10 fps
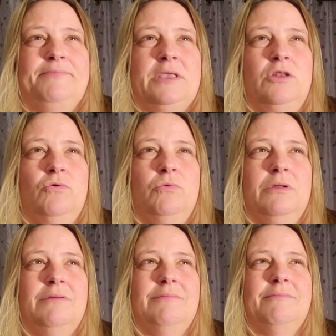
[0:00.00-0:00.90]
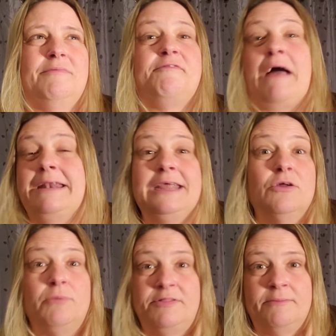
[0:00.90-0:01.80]
you know, finding a
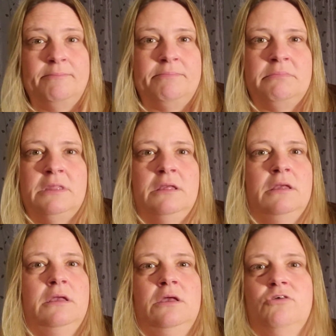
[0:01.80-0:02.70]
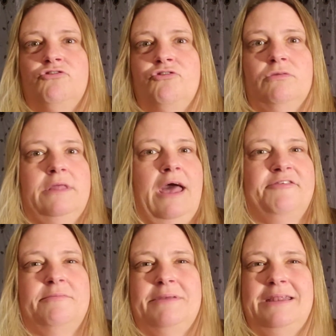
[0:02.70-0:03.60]
rhythm certainly
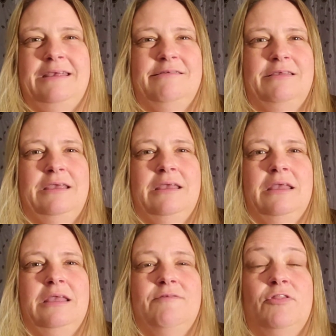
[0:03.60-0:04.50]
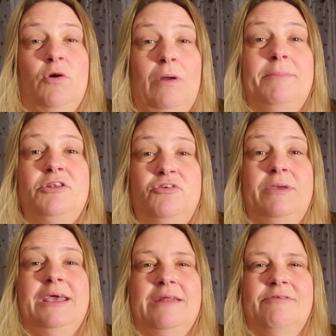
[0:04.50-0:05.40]
hasn't been easy. Even though I've been
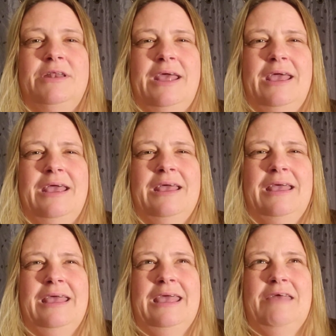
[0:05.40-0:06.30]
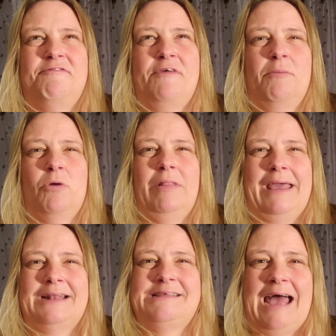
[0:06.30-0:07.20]
doing it every day, it felt more
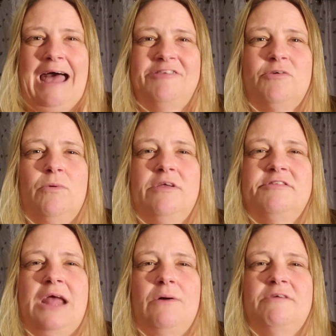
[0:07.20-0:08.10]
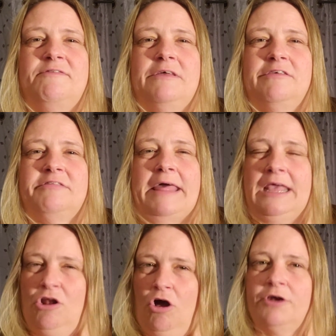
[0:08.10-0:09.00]
like a task, whereas now it feels like
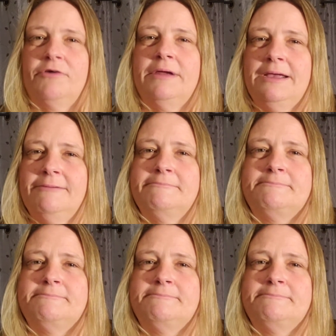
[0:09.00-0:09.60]
an honoring.